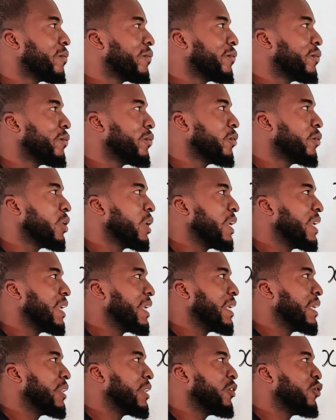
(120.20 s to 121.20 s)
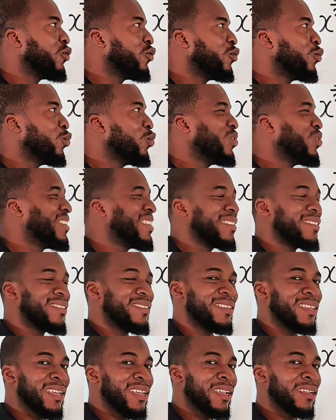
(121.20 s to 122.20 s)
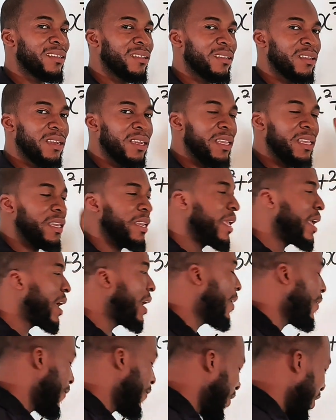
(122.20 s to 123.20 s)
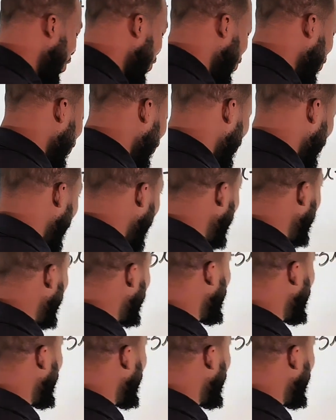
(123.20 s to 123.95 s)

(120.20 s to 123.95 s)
of two distinct linear factors. So let me